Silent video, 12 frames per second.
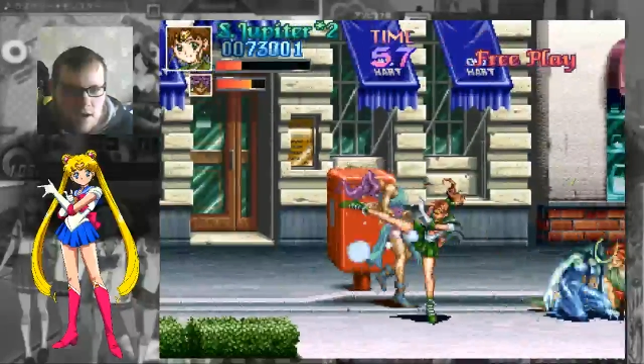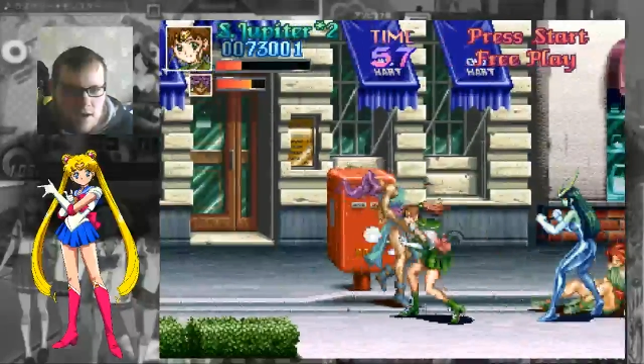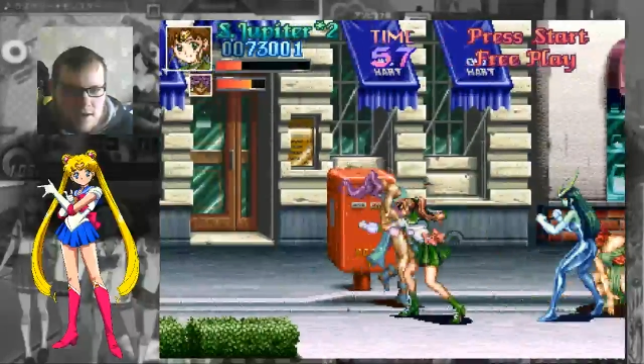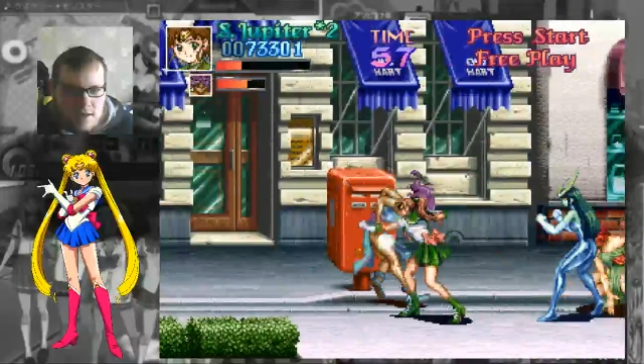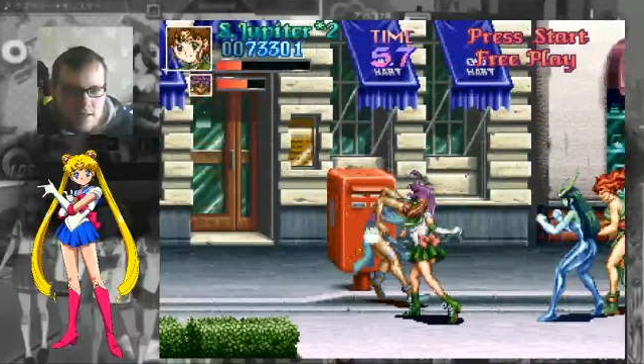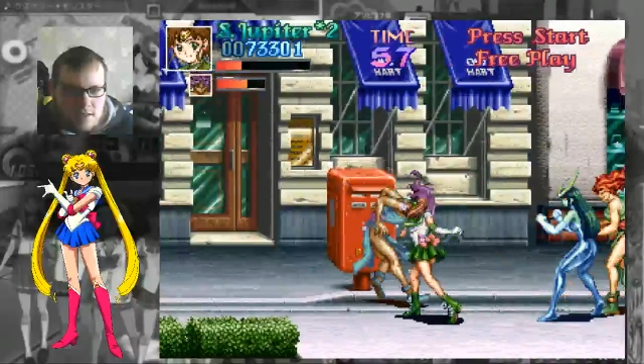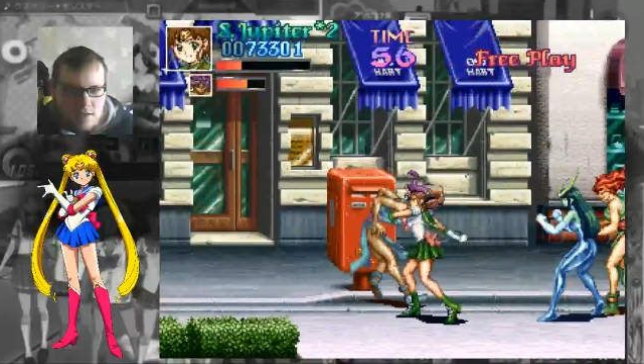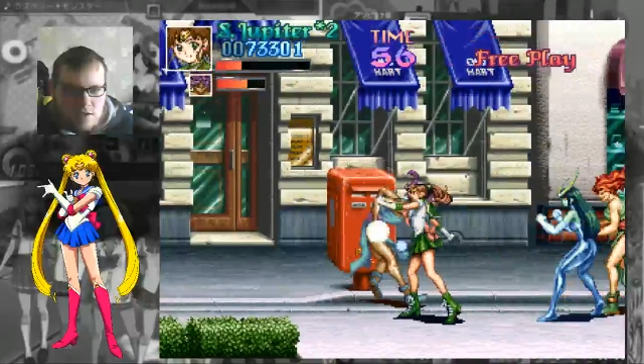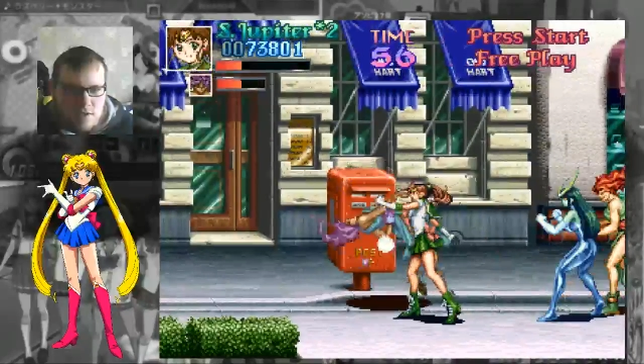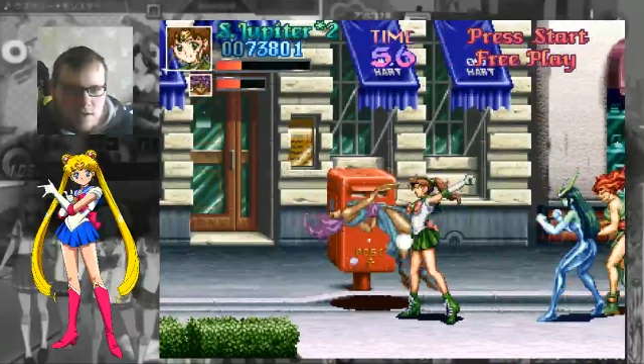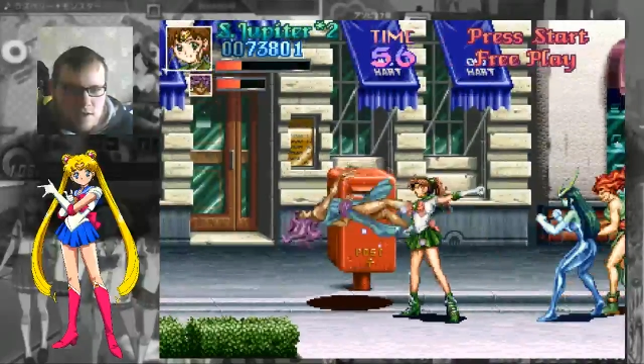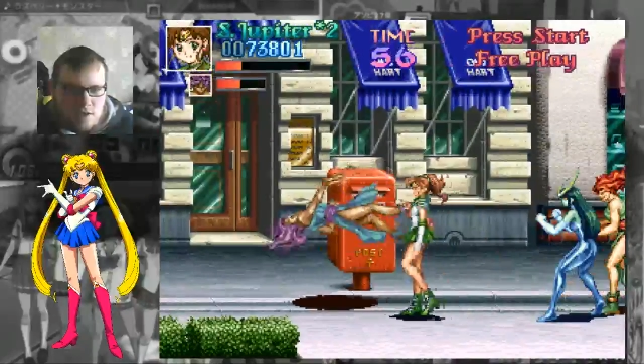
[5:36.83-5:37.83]
didn't
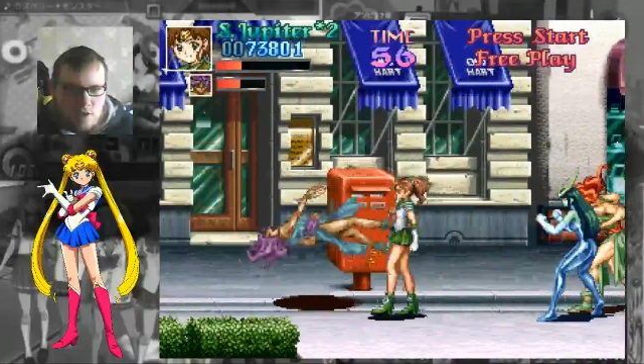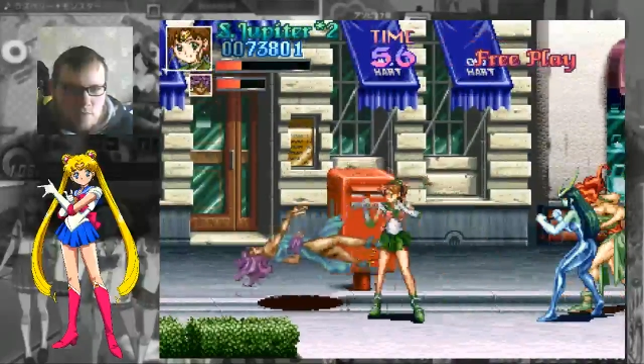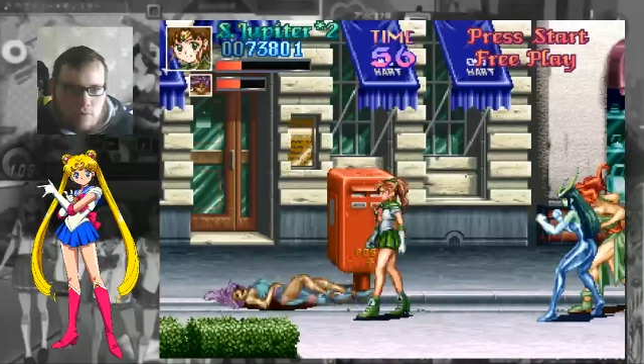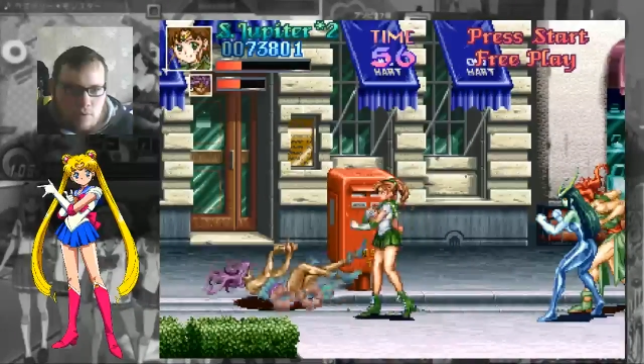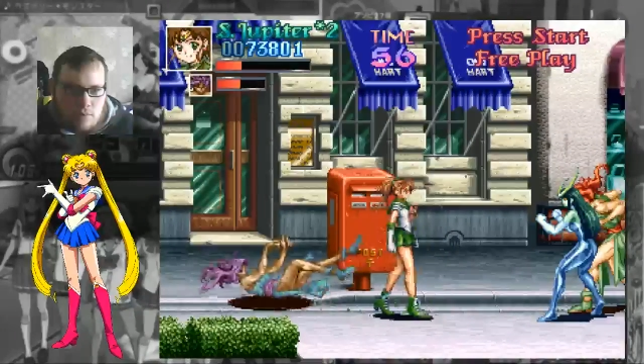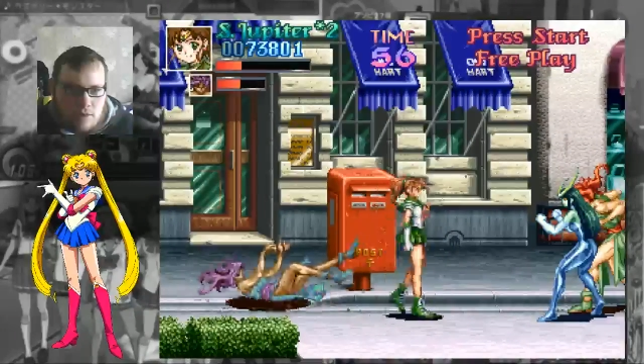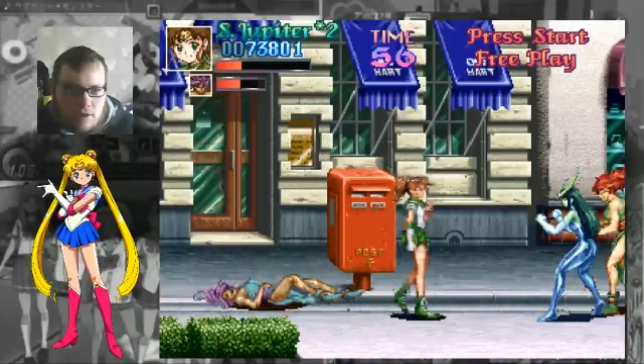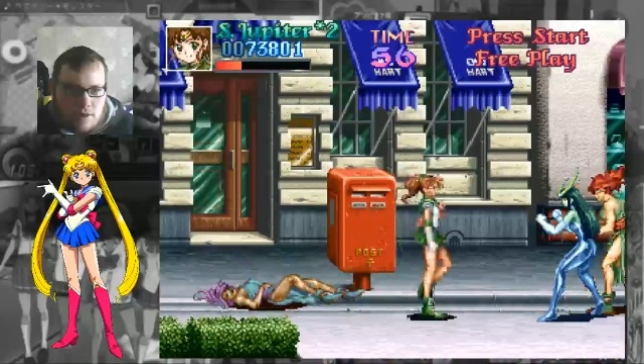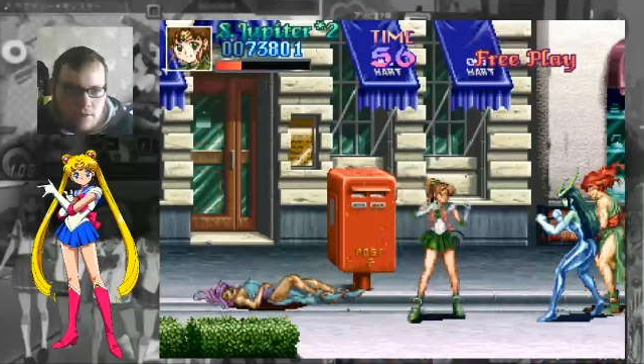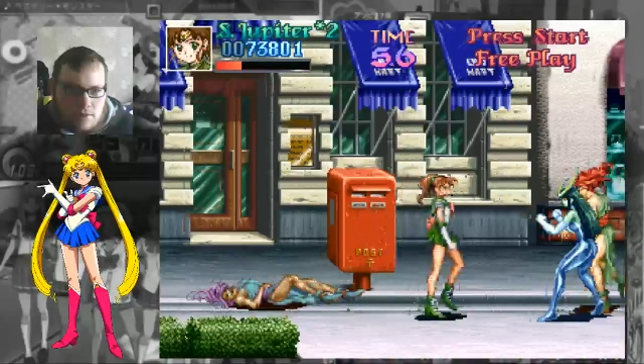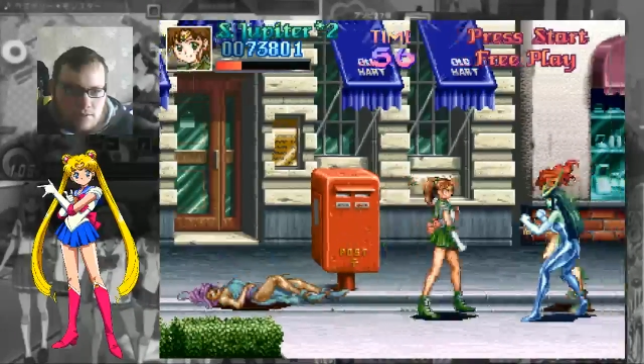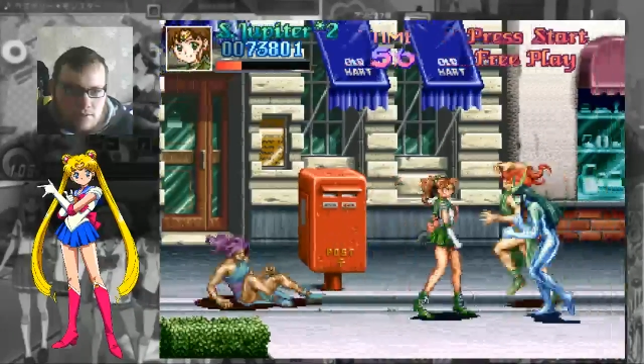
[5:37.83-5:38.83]
do their job properly.
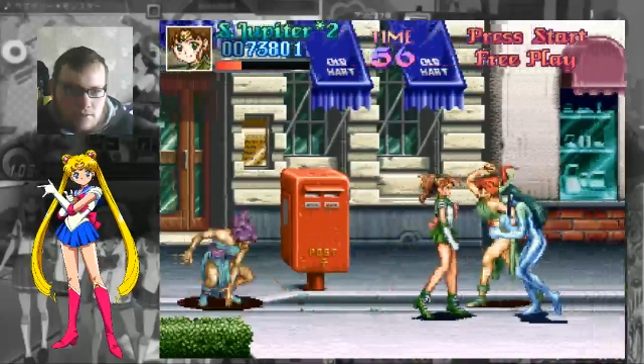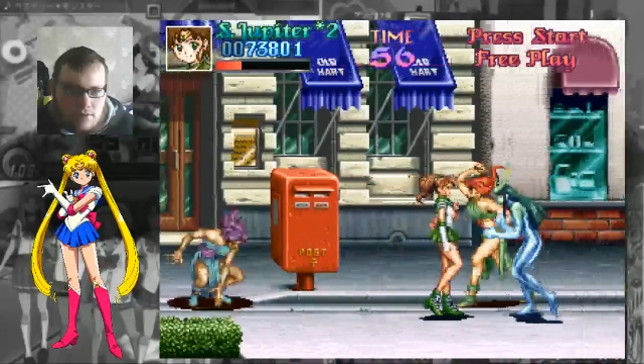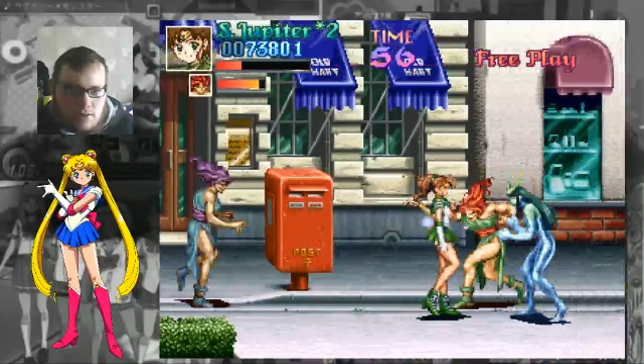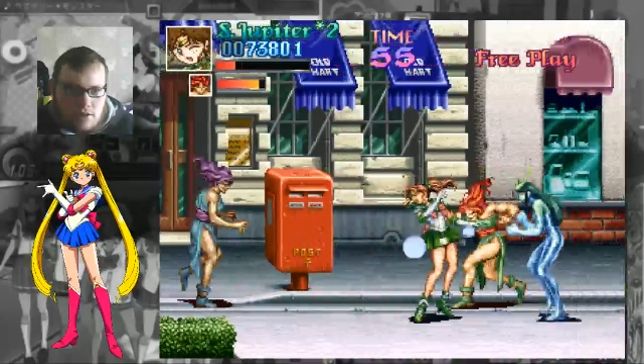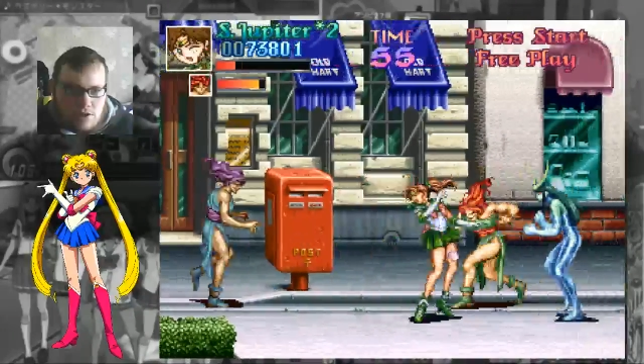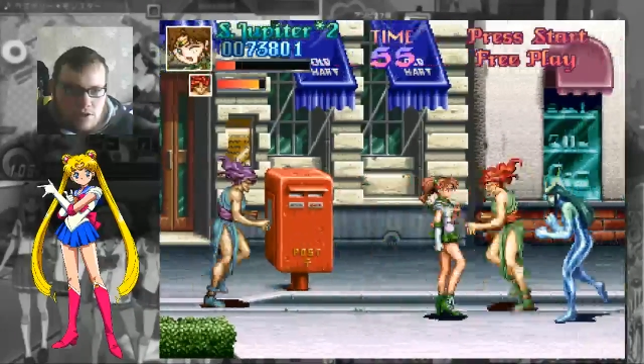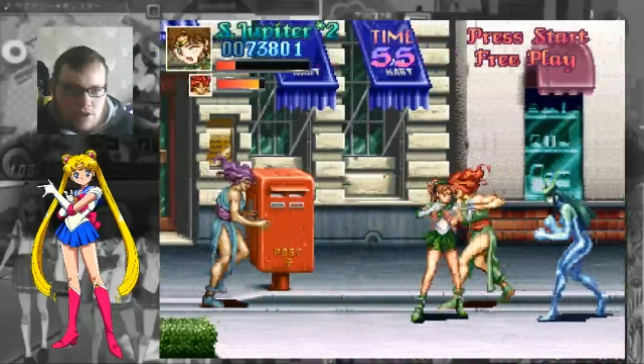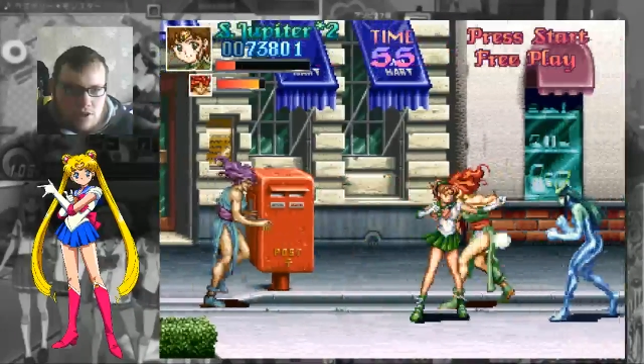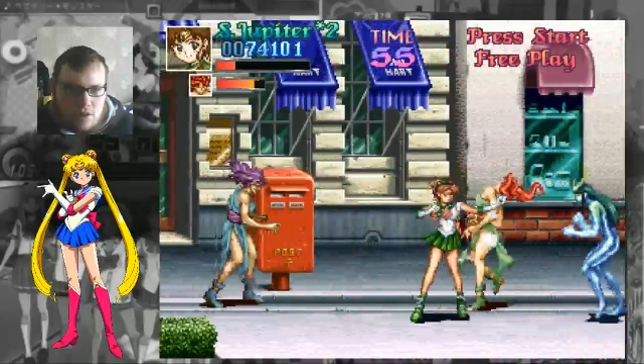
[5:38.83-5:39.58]
Just